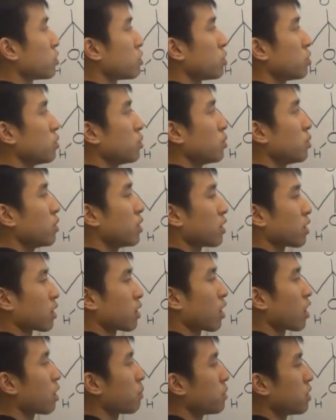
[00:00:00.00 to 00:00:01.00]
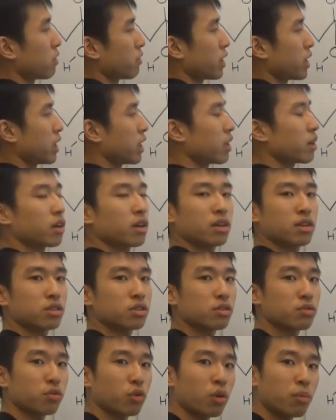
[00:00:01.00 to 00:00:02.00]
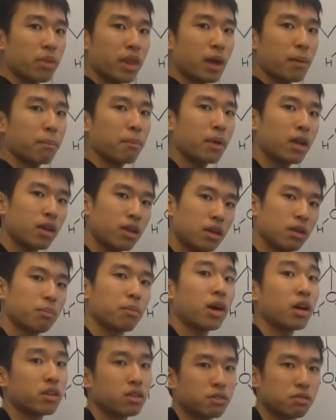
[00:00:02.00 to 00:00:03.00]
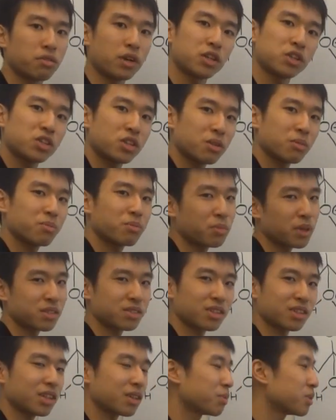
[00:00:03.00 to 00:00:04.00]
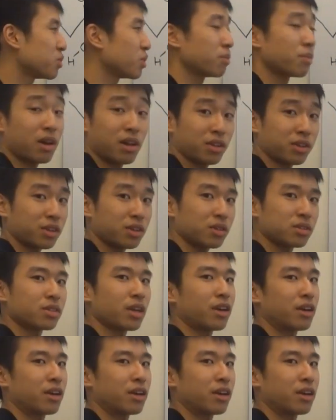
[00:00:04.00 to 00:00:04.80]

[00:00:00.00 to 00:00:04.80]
to the carbon over here to form that bond of friendship, basically, between molecules.